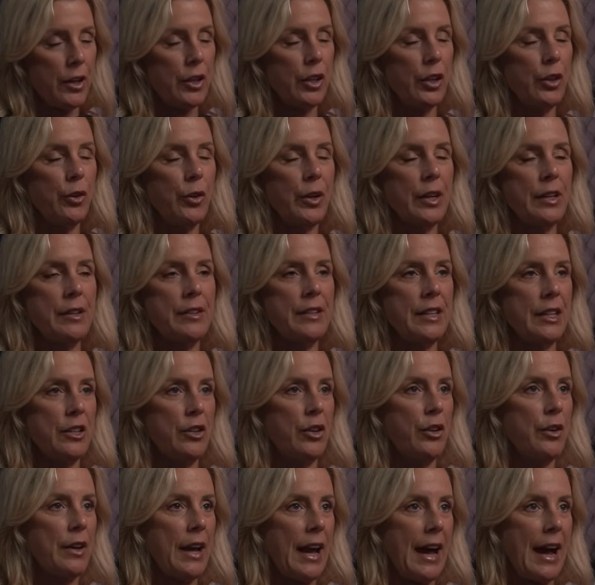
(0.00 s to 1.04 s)
you
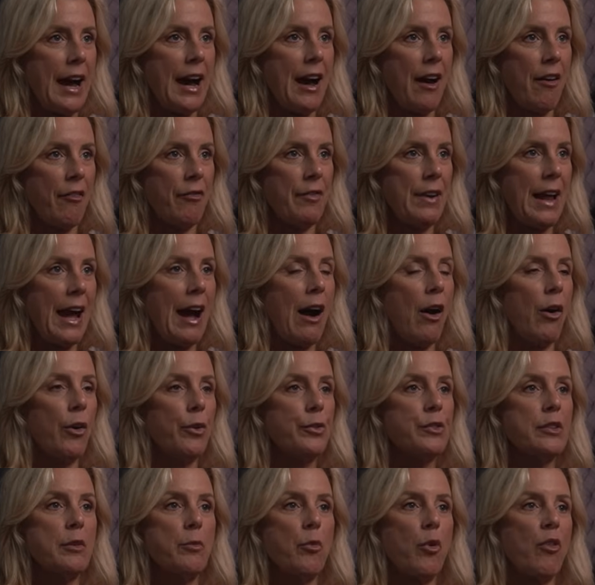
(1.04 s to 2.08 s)
continue to have now
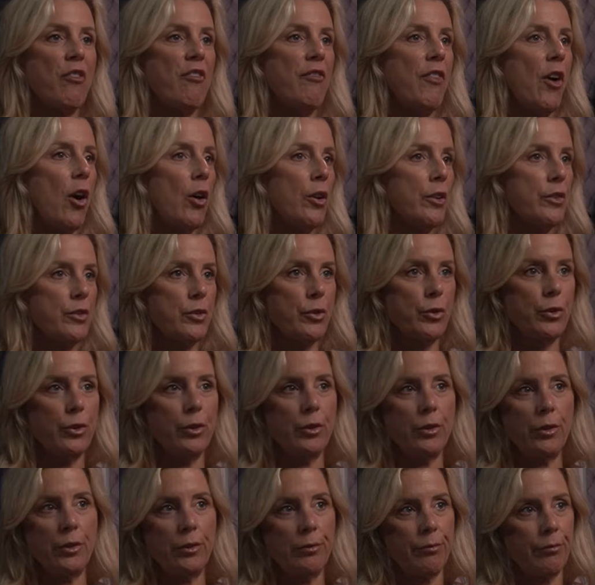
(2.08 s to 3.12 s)
some more
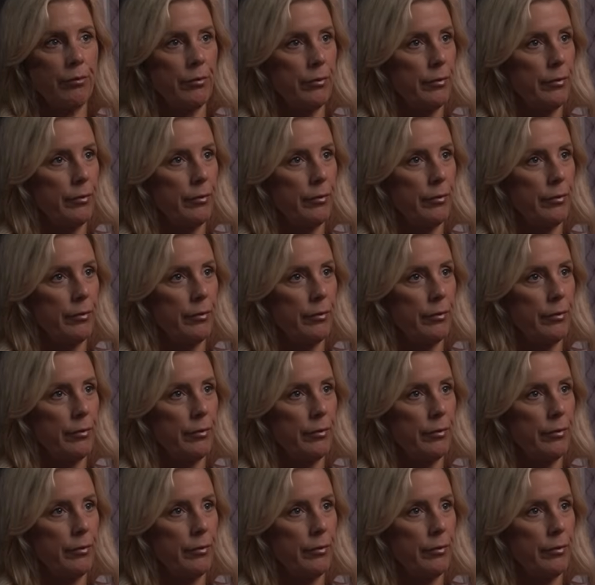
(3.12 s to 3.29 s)
volatile